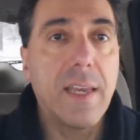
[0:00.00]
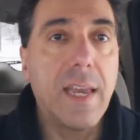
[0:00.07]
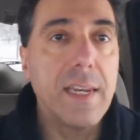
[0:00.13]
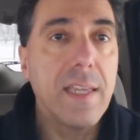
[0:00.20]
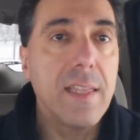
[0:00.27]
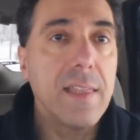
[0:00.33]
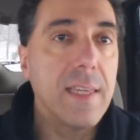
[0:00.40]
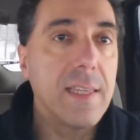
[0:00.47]

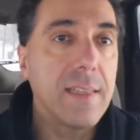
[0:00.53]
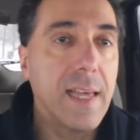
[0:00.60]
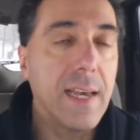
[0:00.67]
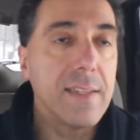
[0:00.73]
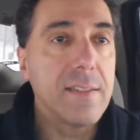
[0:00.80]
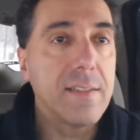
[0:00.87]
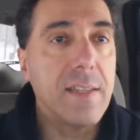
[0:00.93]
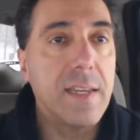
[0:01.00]
Anything
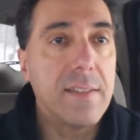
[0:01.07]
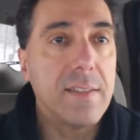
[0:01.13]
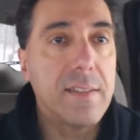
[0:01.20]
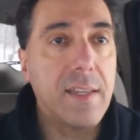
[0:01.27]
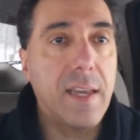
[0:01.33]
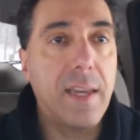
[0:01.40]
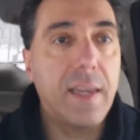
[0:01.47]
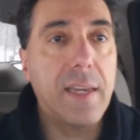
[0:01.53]
less than,
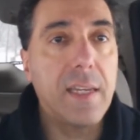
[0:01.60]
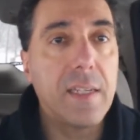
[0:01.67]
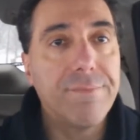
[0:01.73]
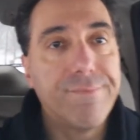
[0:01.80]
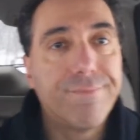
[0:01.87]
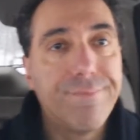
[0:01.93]
say,